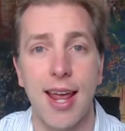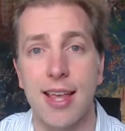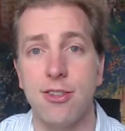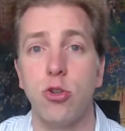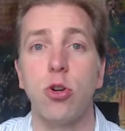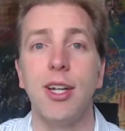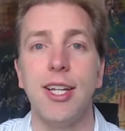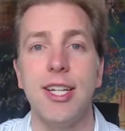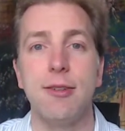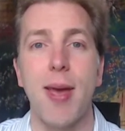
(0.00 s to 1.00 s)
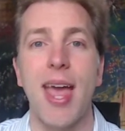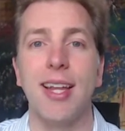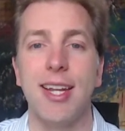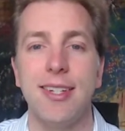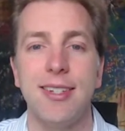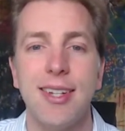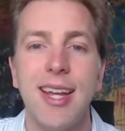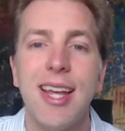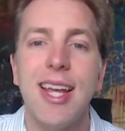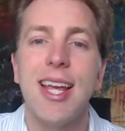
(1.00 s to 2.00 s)
as your lead magnet
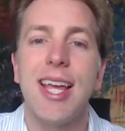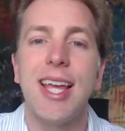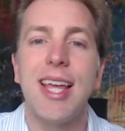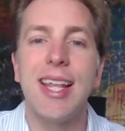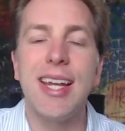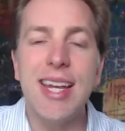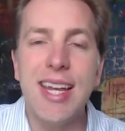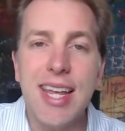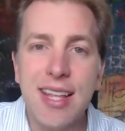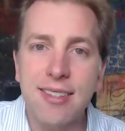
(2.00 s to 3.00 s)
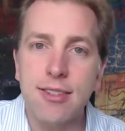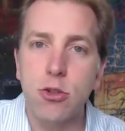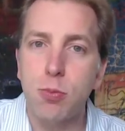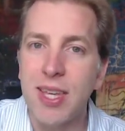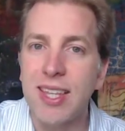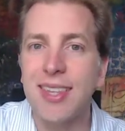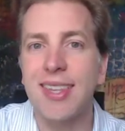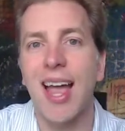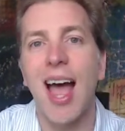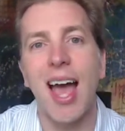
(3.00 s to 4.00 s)
needs to be
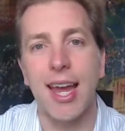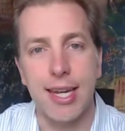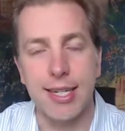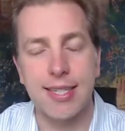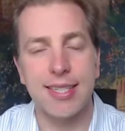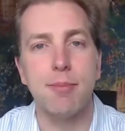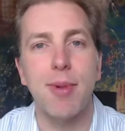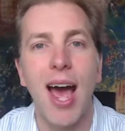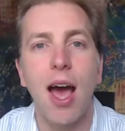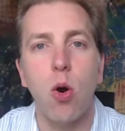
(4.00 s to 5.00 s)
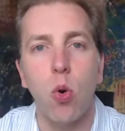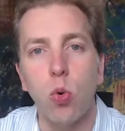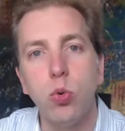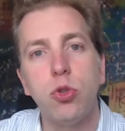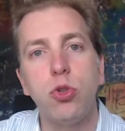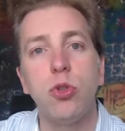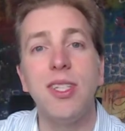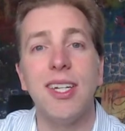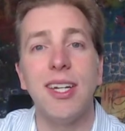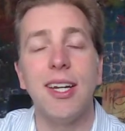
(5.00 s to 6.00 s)
tied somehow to
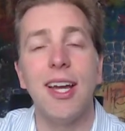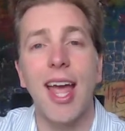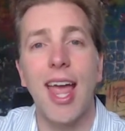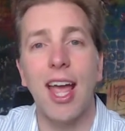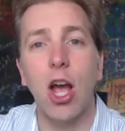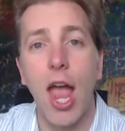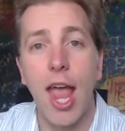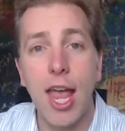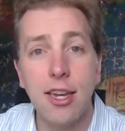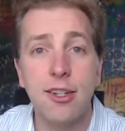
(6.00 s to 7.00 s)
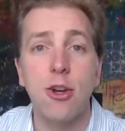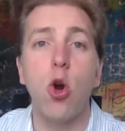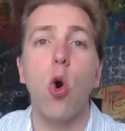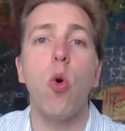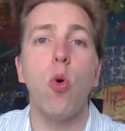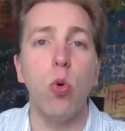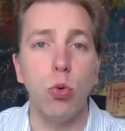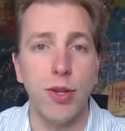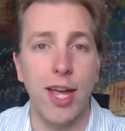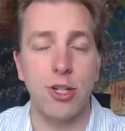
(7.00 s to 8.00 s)
the end
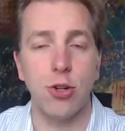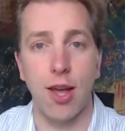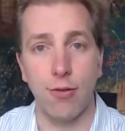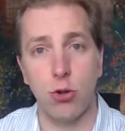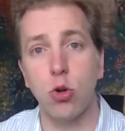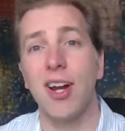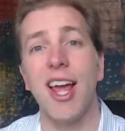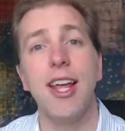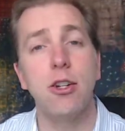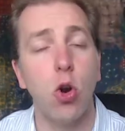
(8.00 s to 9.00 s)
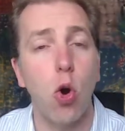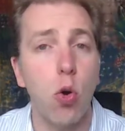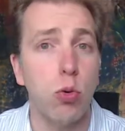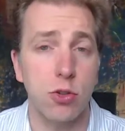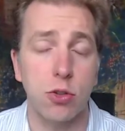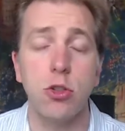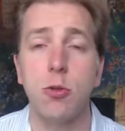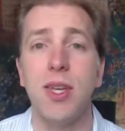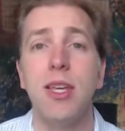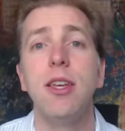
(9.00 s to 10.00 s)
goal that you have. Your end goal is going to
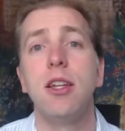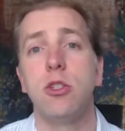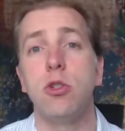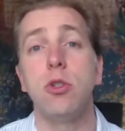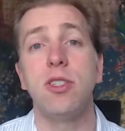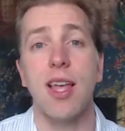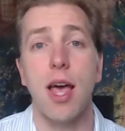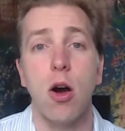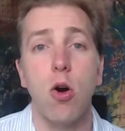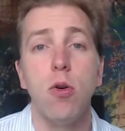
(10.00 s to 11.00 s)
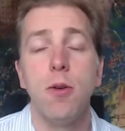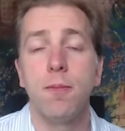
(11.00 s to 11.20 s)
be to sell